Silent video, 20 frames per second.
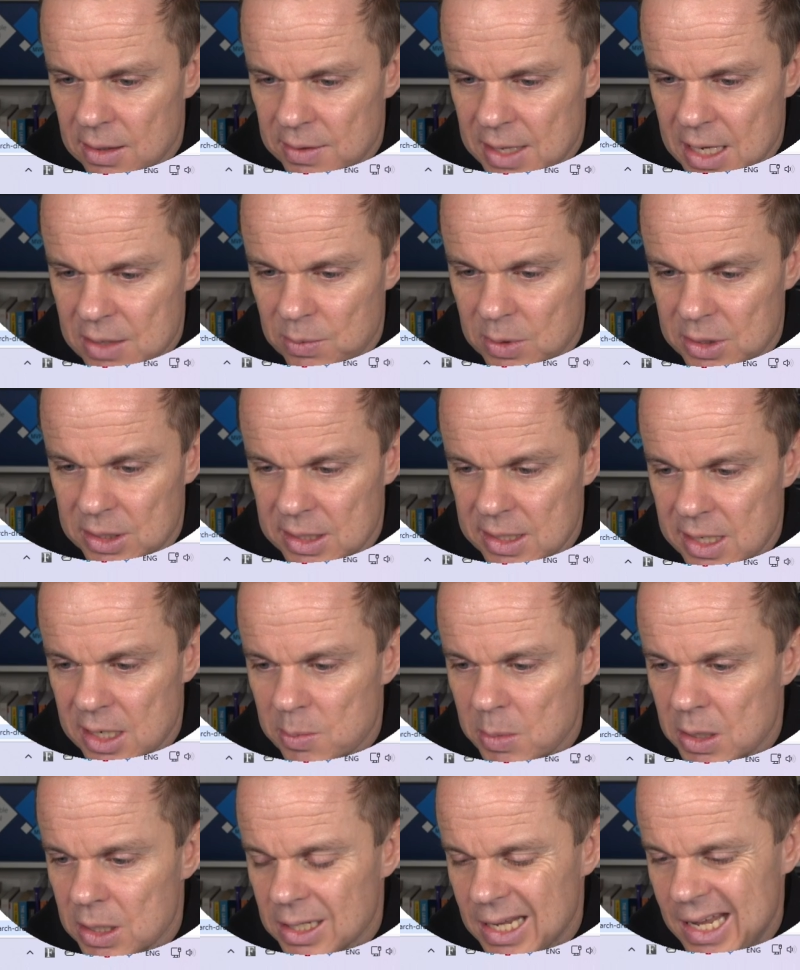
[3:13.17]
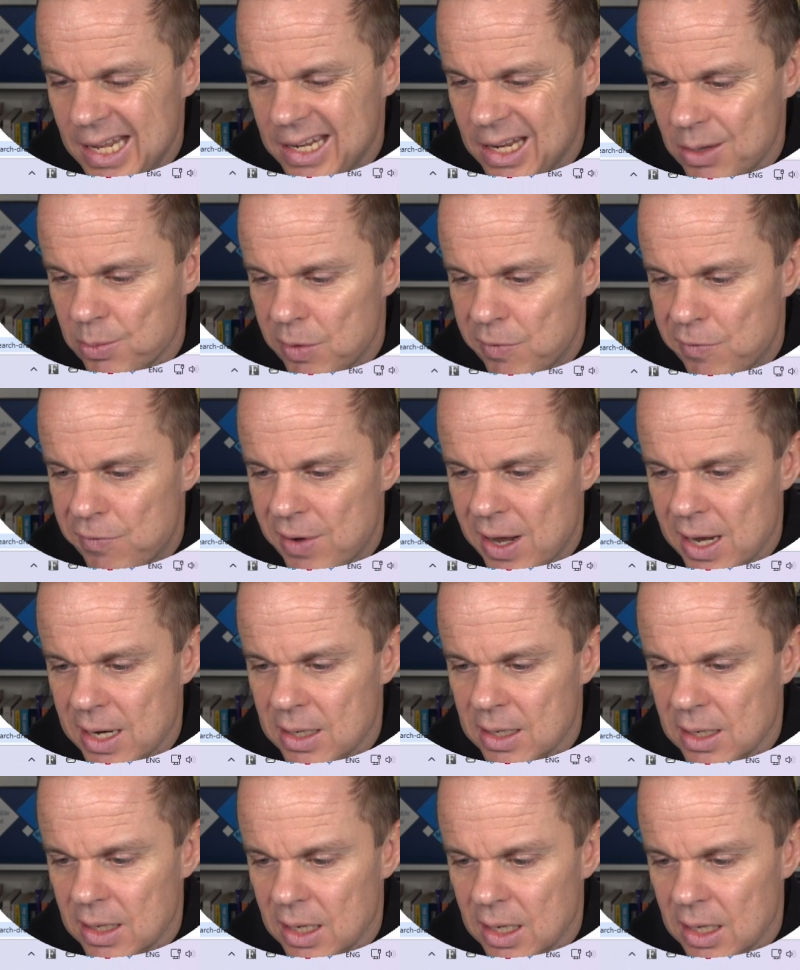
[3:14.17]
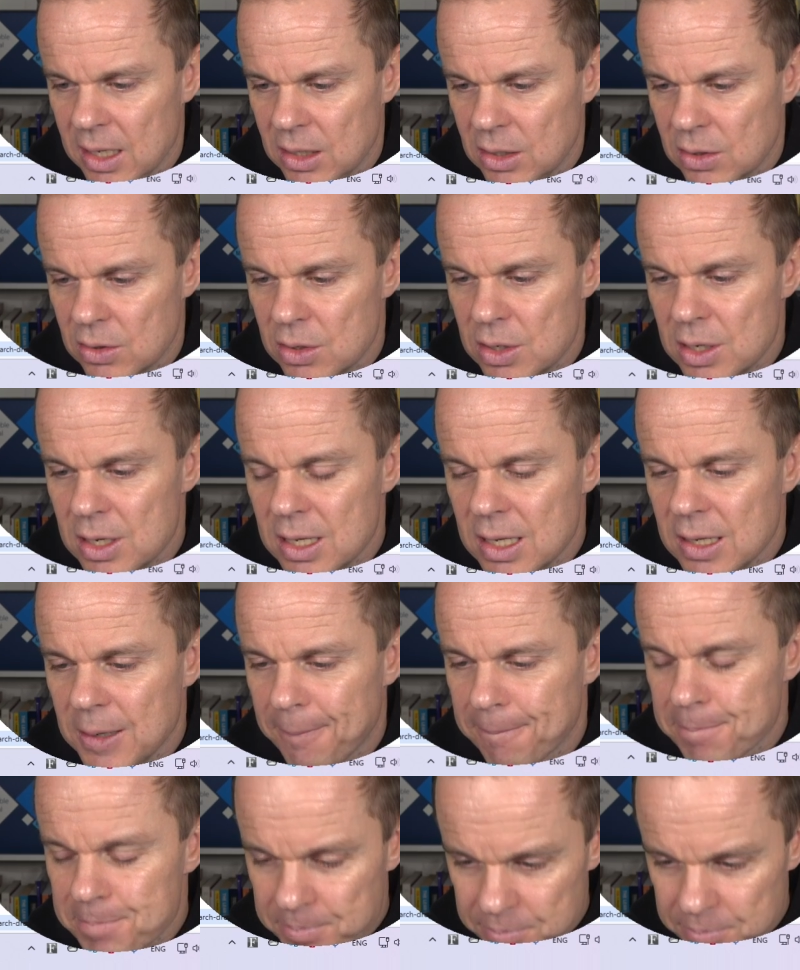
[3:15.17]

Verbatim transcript: that was the element, and then we find a unique